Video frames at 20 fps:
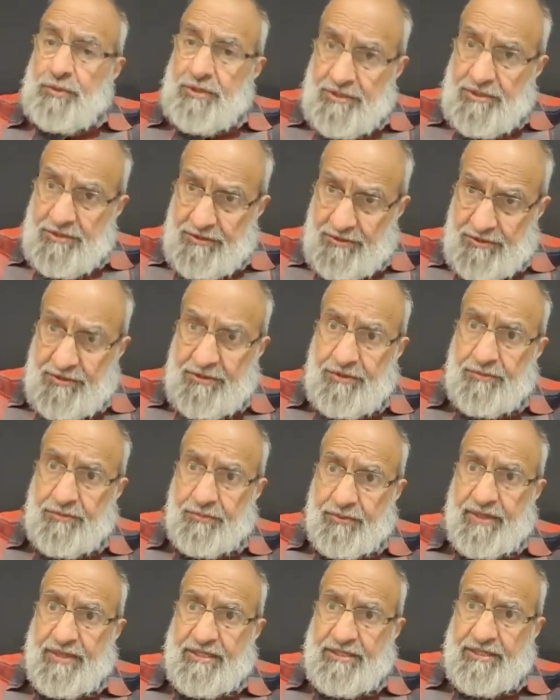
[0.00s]
to his
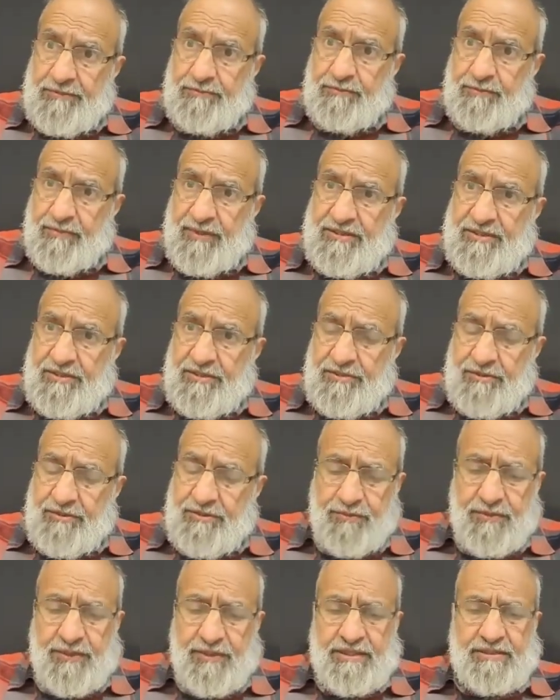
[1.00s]
surprise, pleasant
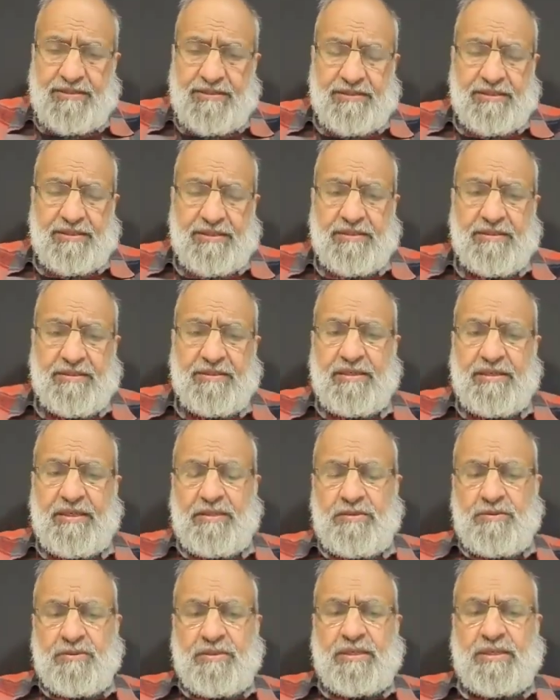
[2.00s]
surprise, it
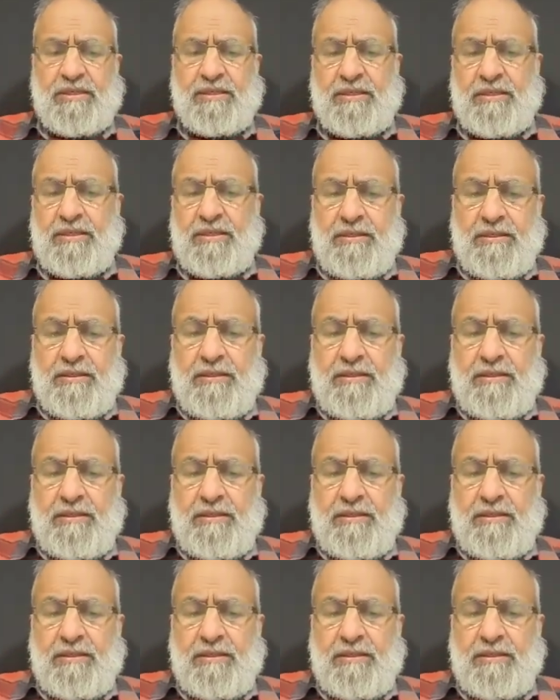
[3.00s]
turned out that